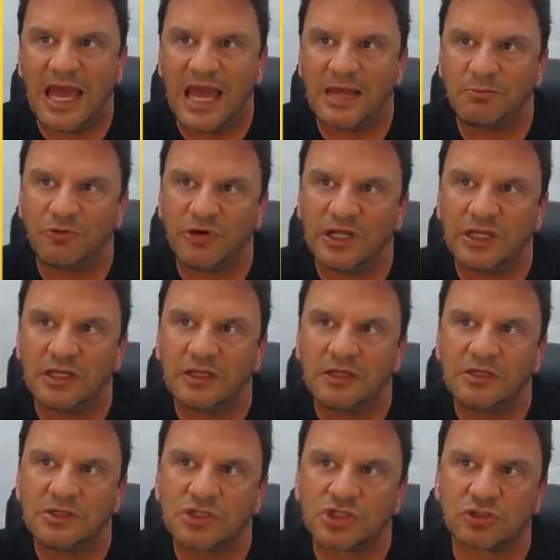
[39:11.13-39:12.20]
handbrink
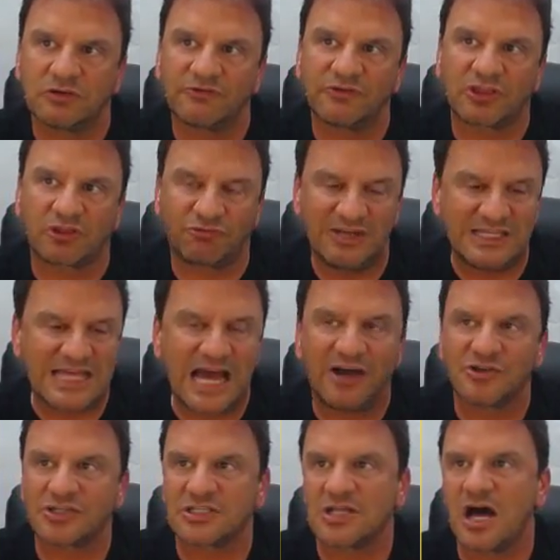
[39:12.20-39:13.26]
sold for
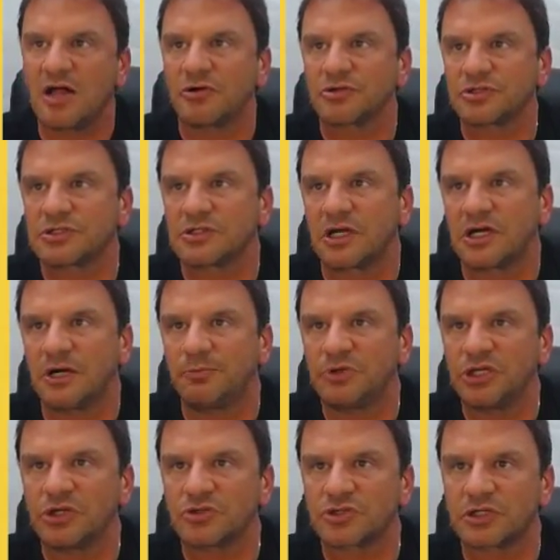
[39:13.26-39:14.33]
$3,000 a couple
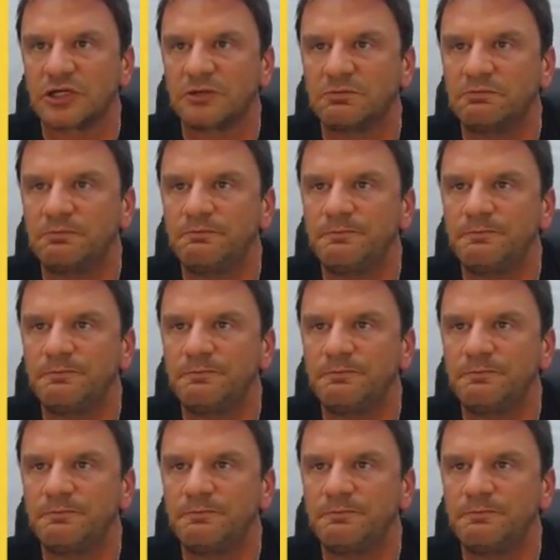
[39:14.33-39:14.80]
of years ago.